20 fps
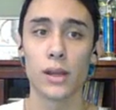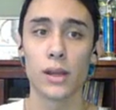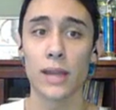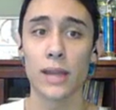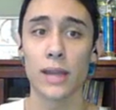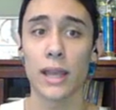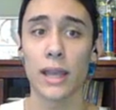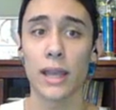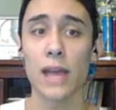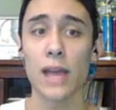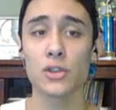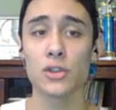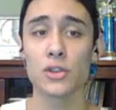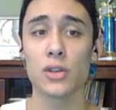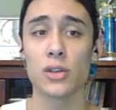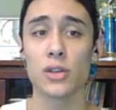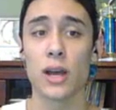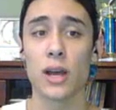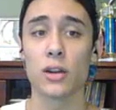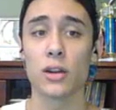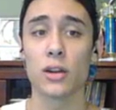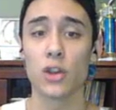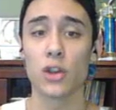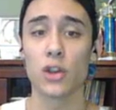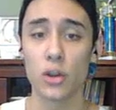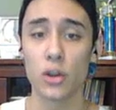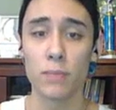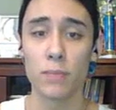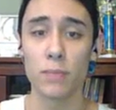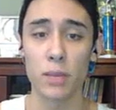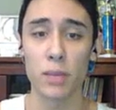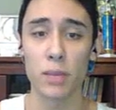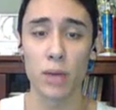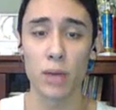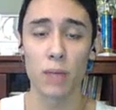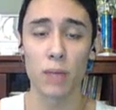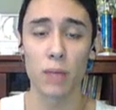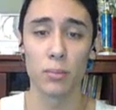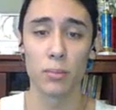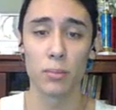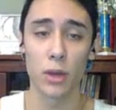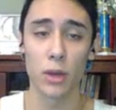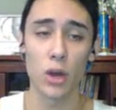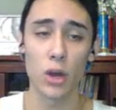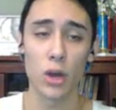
That Gastrodon could be a problem, though.